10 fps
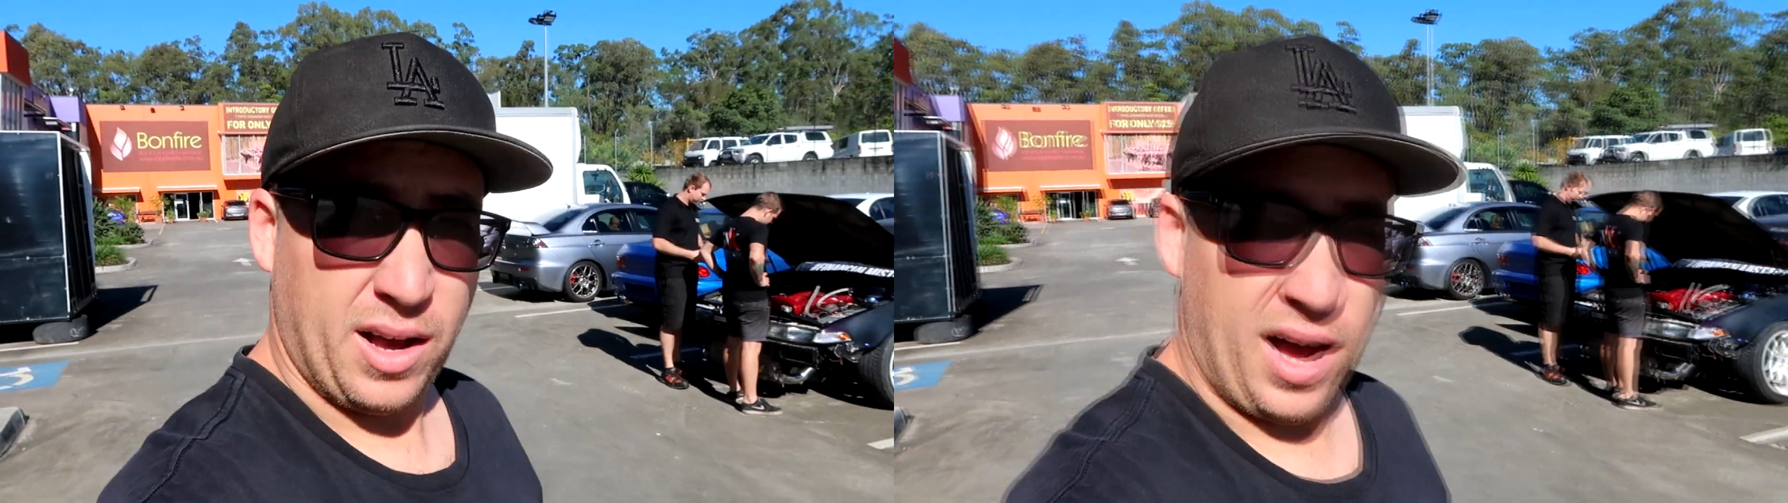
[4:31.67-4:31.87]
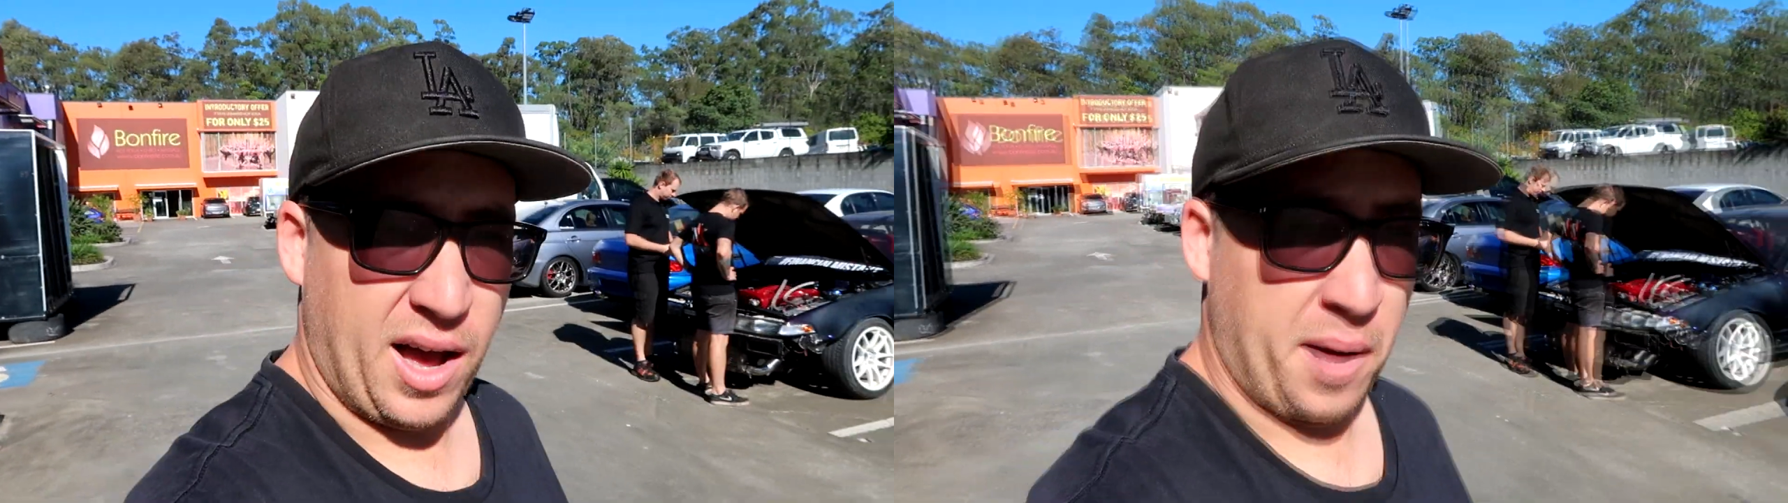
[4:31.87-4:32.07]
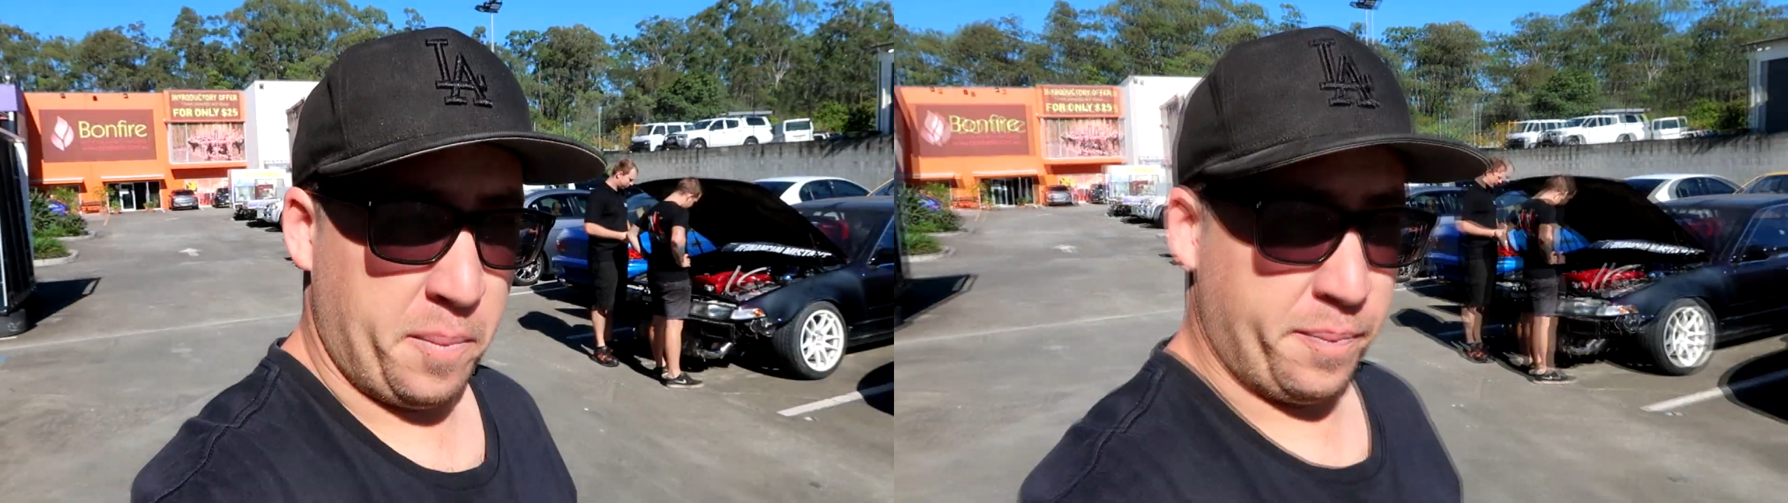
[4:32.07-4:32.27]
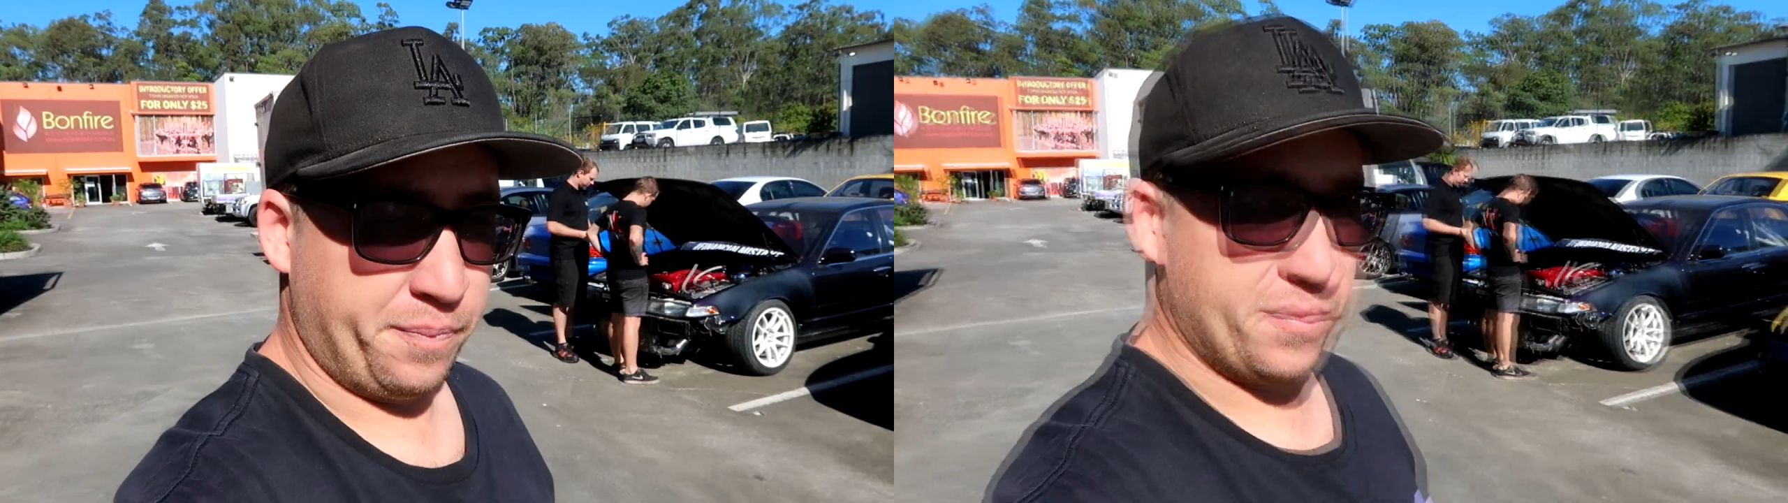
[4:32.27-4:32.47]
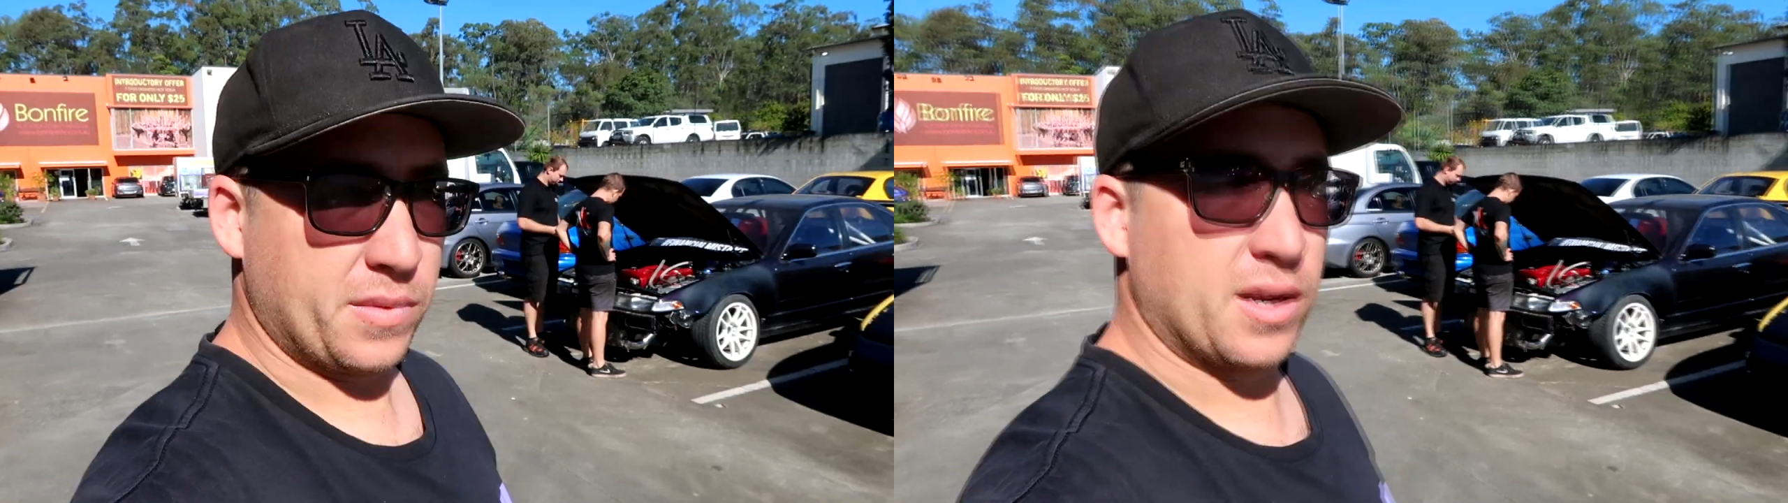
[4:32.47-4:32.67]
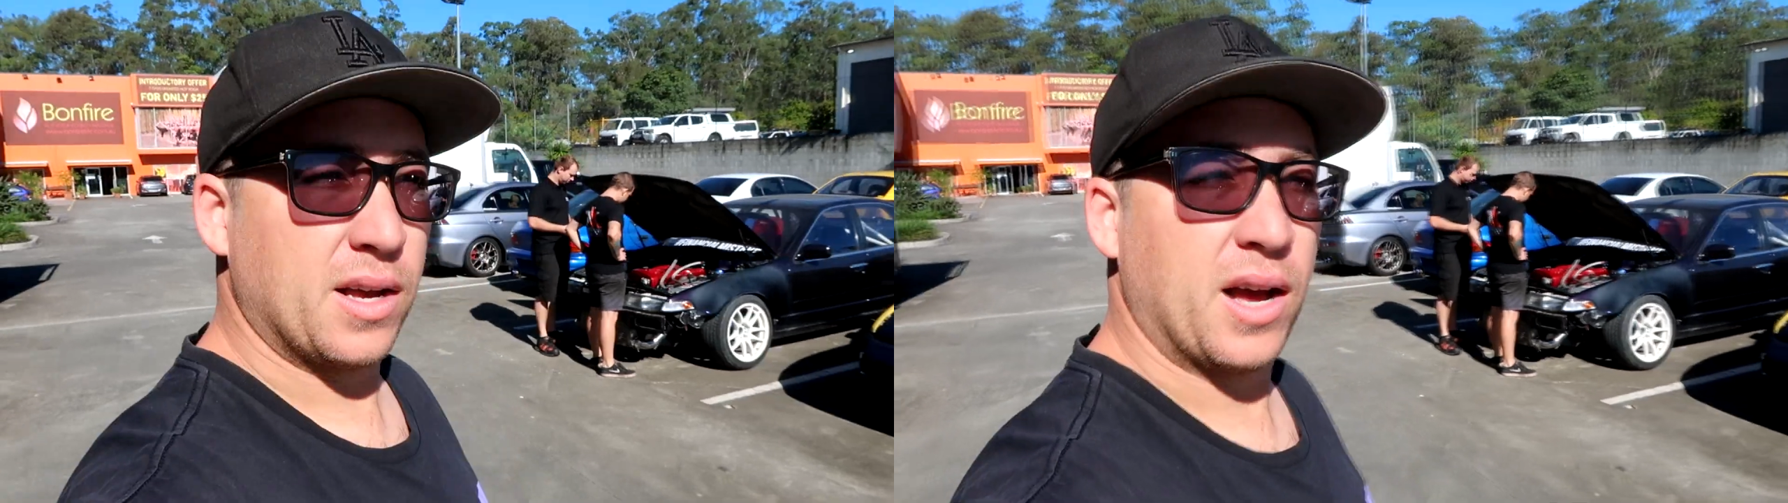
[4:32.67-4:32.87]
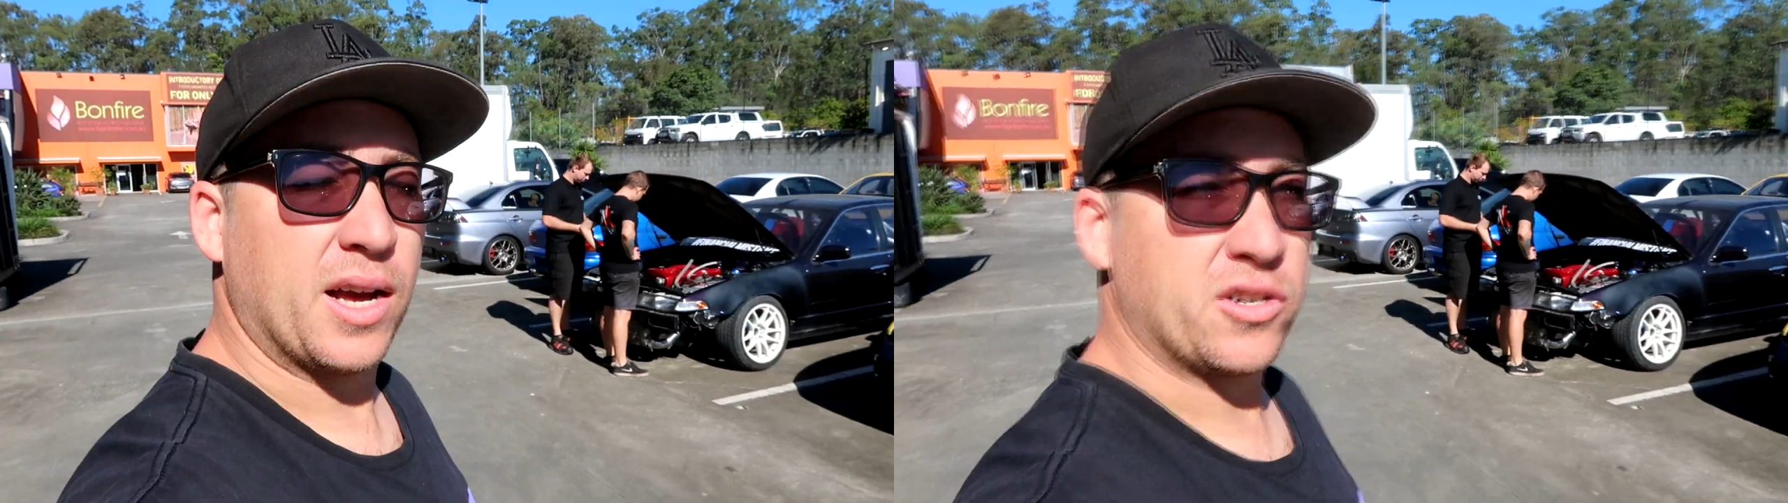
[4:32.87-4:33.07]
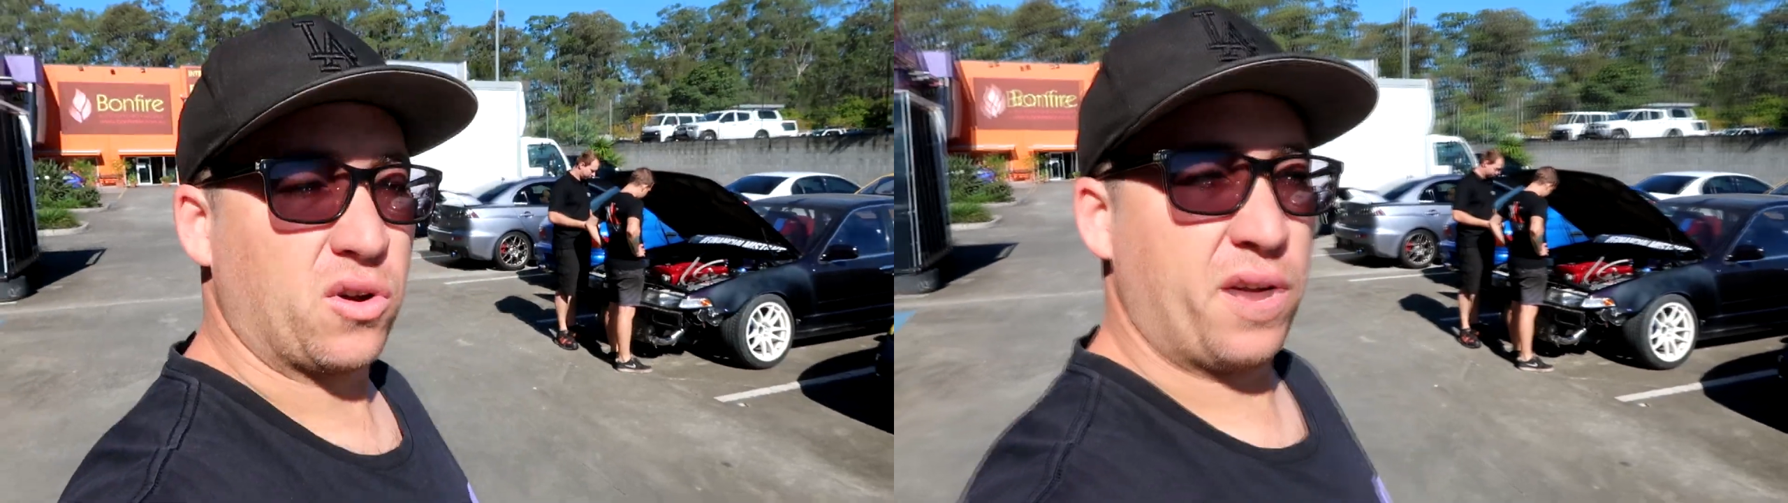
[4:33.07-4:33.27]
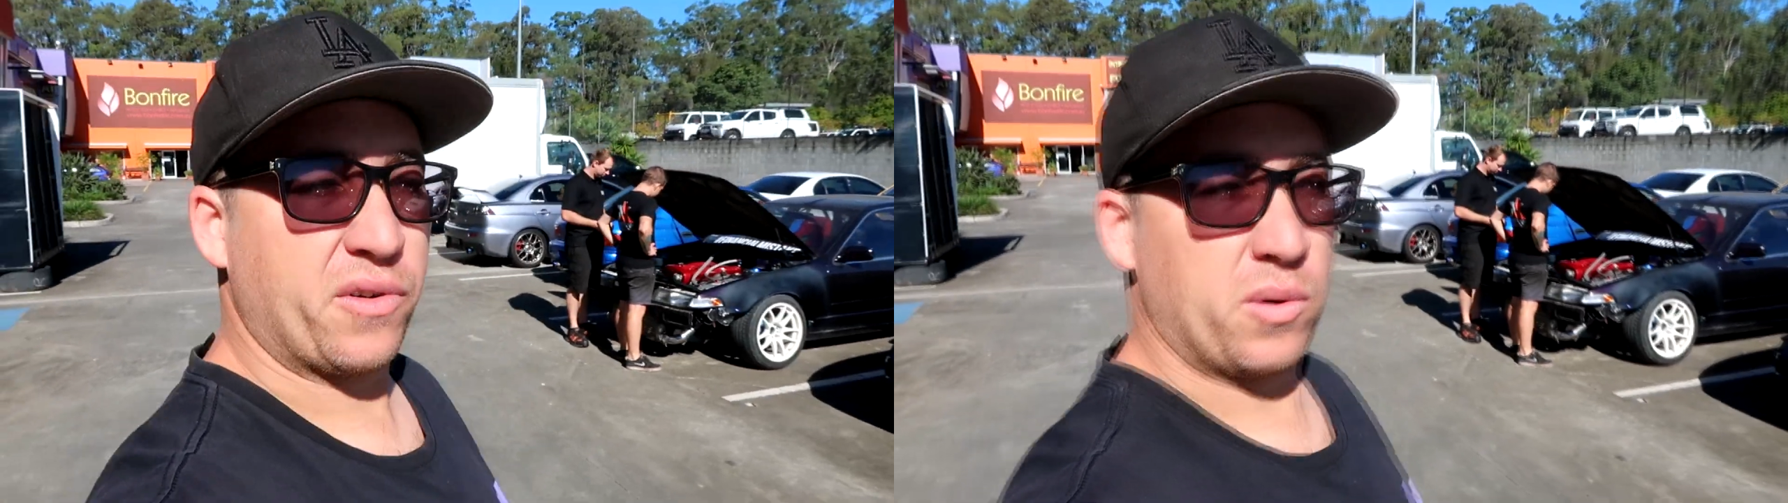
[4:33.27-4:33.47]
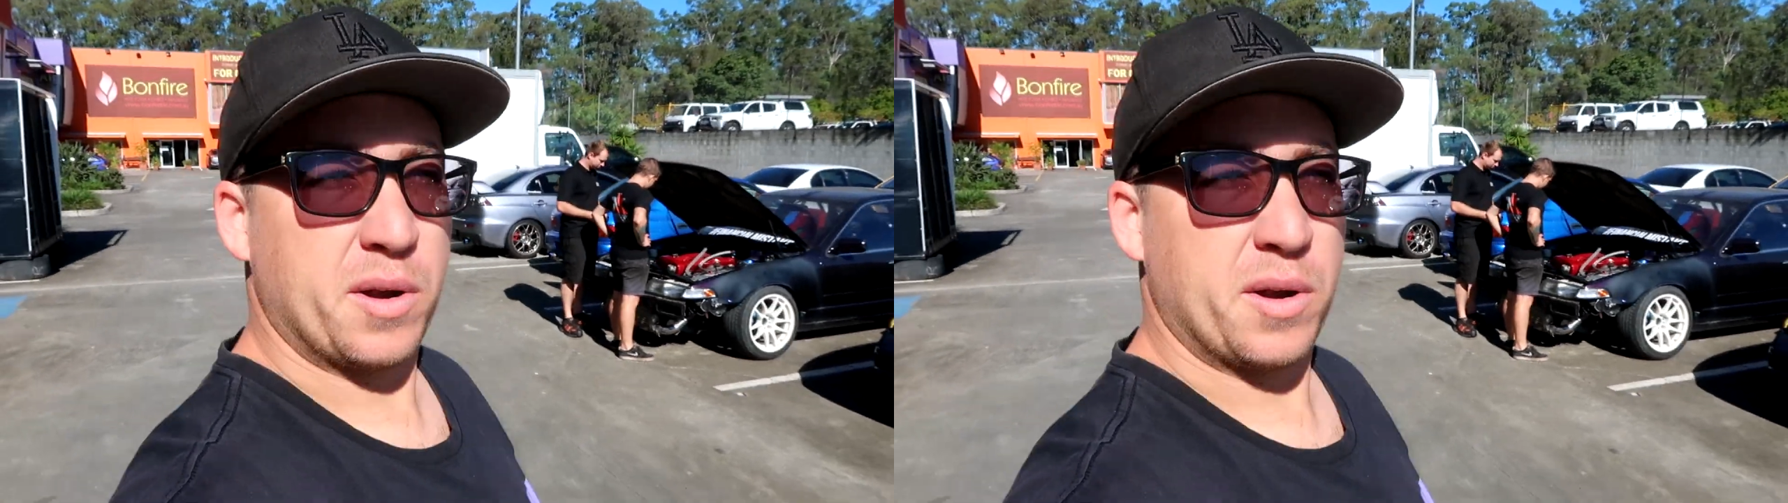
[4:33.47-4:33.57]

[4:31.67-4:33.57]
a driver at